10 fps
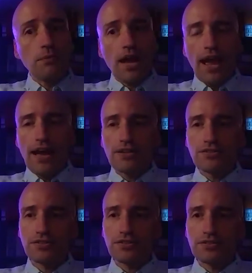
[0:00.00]

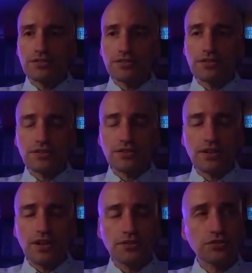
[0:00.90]
As
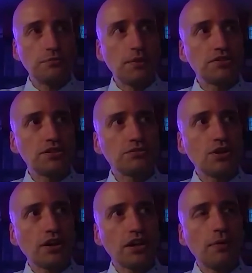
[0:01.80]
Oscar mentioned,
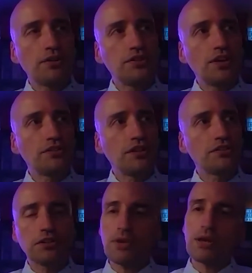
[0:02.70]
talking about CSS
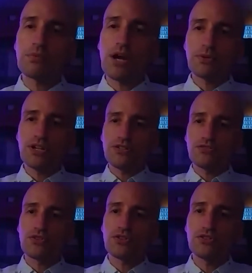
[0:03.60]
display properties
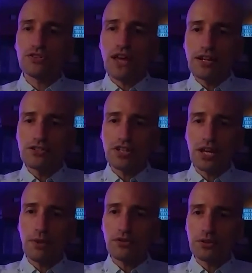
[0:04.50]
versus
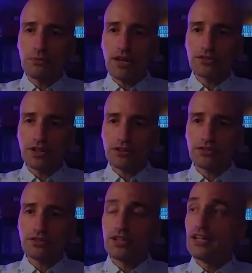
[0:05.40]
HTML
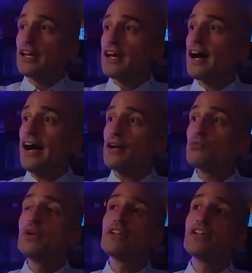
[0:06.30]
semantics. I
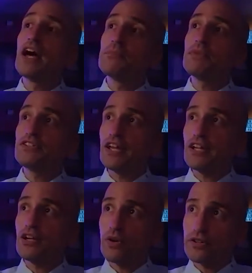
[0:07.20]
will not be
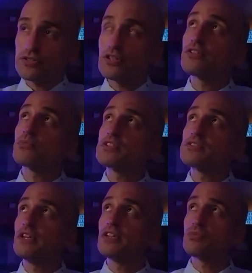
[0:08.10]
taking questions, which
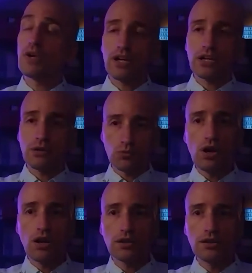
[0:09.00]
means when I am
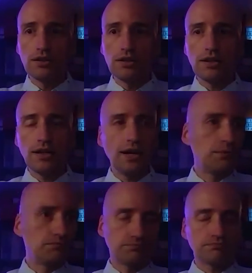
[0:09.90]
wrong,
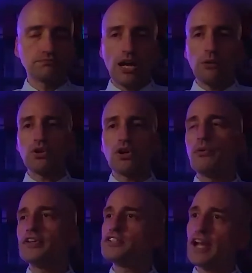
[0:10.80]
I will go
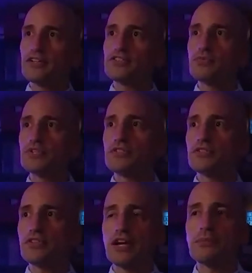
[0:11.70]
unchallenged, which is
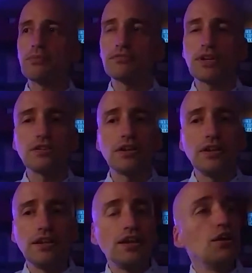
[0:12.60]
kind of perfect.
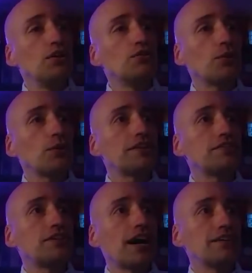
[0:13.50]
So let's
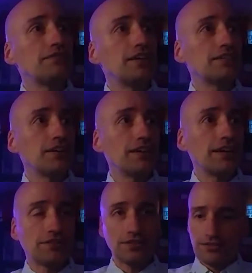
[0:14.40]
dive into
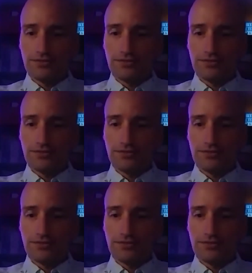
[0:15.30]
this.